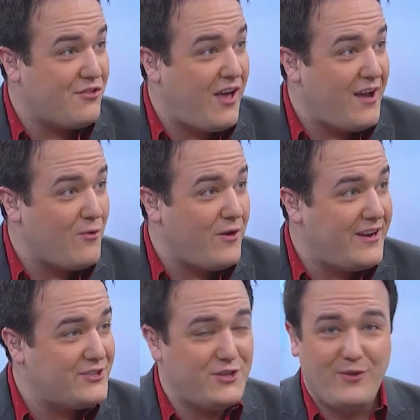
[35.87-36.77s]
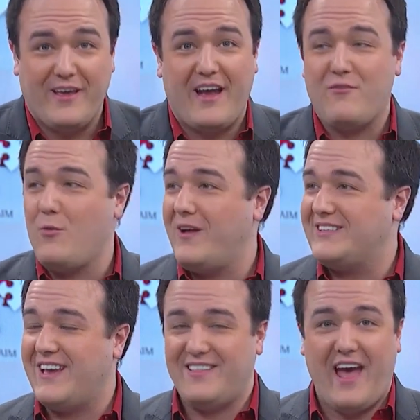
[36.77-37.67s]
a thyroid issue. Like
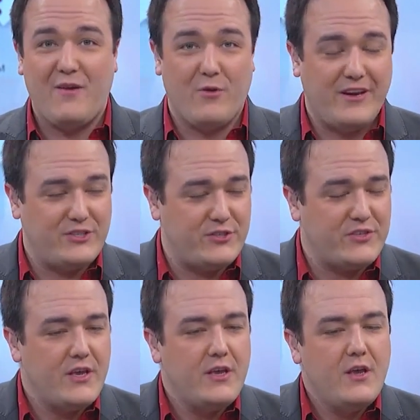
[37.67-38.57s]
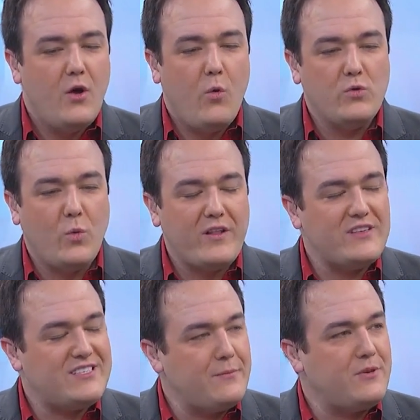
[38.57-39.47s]
everyone's got thyroid issues. For sure. What are
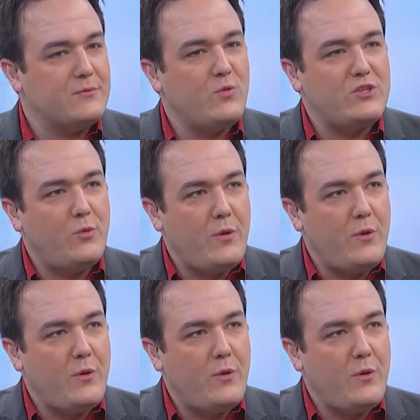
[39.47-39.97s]
the symptoms? What should